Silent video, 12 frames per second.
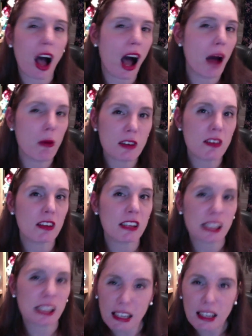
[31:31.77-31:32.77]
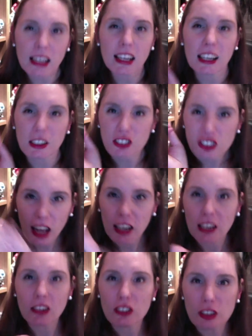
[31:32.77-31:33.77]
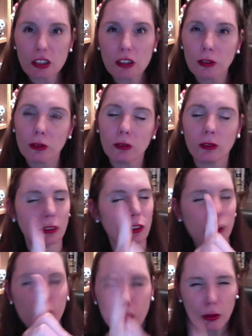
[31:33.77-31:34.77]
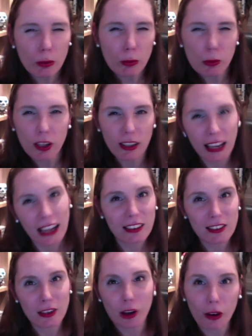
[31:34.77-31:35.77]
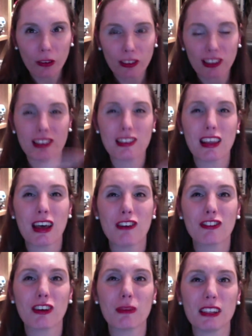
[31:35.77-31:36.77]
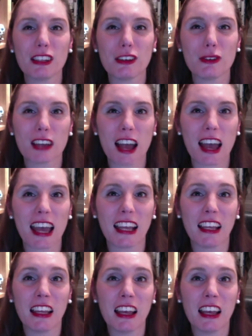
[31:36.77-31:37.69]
I'm going to challenge you Connectagons from the UK.